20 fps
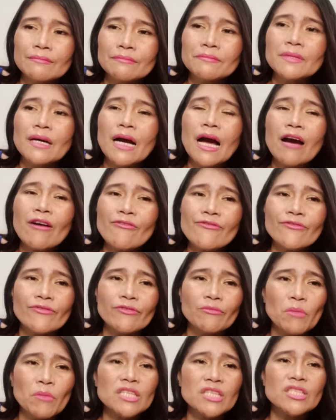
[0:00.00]
have
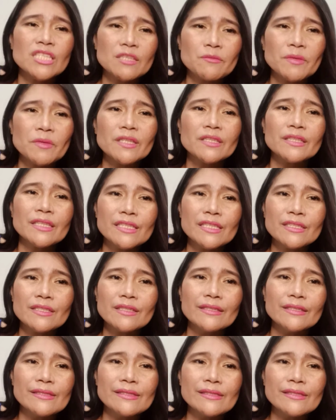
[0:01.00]
much
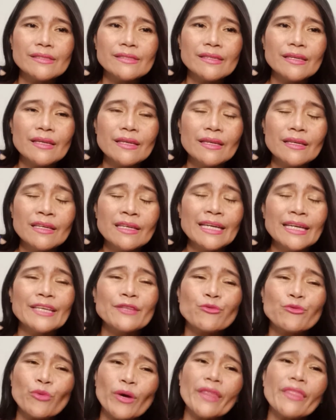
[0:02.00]
expectations.
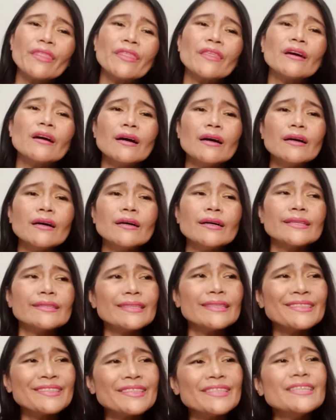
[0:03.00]
And when the
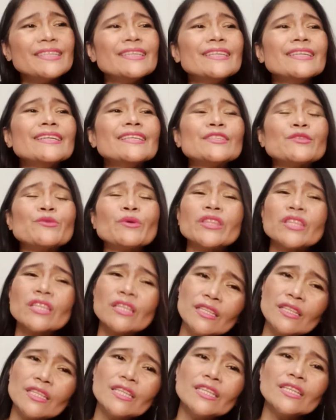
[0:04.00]
assistance, when the
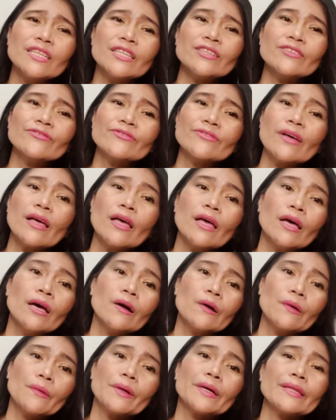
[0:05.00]
love,
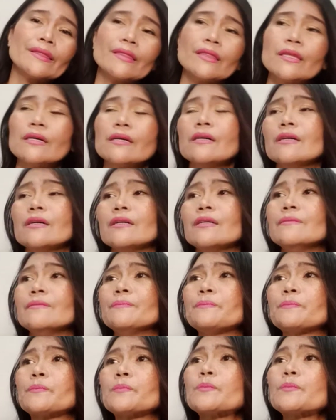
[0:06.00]
when the
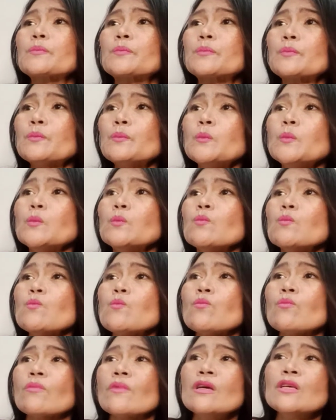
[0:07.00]

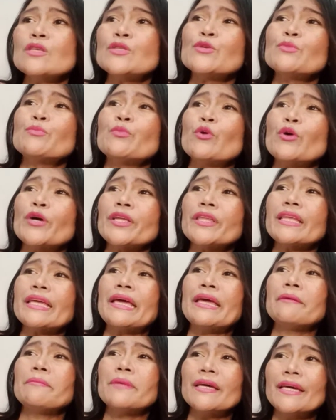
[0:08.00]
support
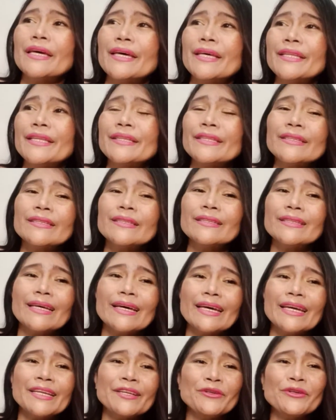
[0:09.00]
came in,
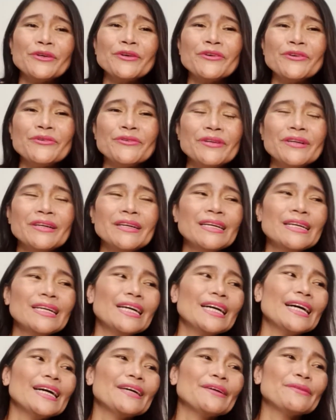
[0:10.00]
I don't know,
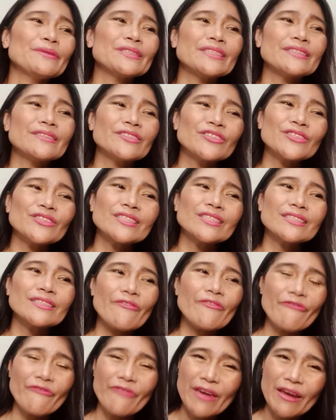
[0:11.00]
I was just
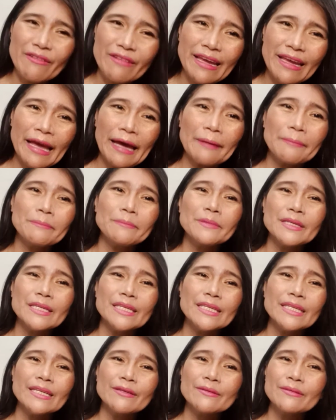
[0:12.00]
very
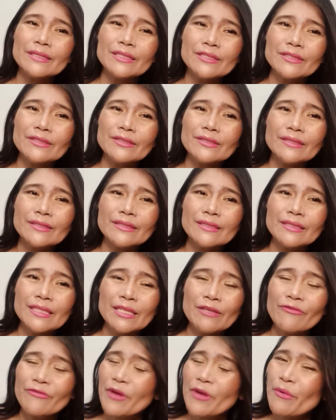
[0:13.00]
happy. I was
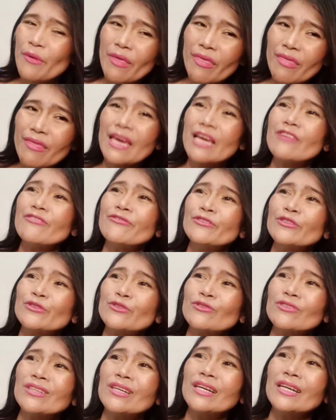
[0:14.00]
very thankful
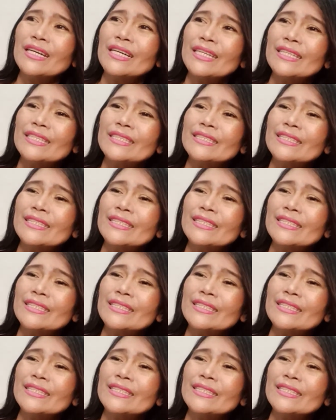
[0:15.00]
to God.